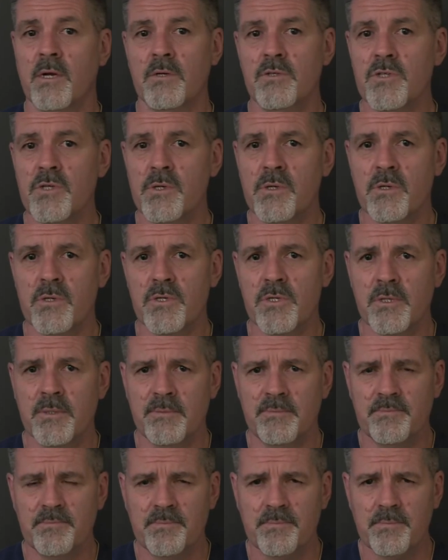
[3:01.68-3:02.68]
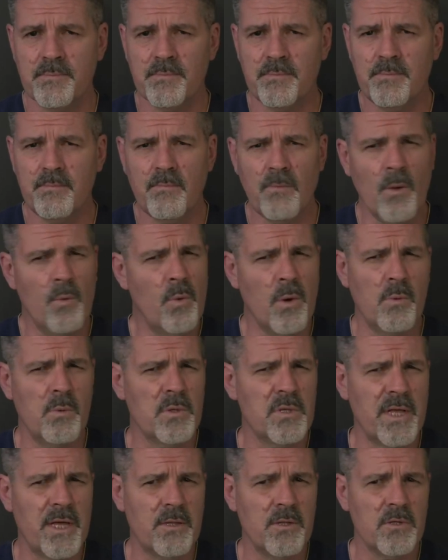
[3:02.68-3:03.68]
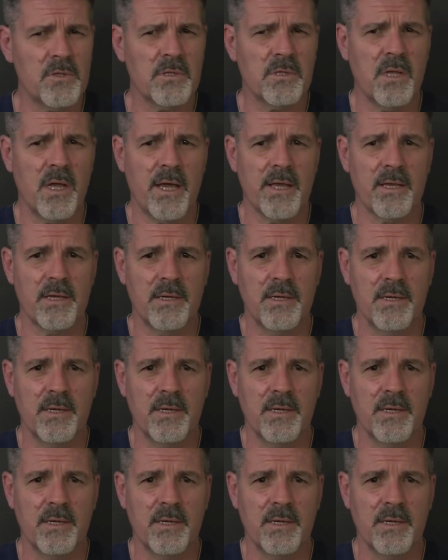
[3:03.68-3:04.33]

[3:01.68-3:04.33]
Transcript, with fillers: our church. What will that look like?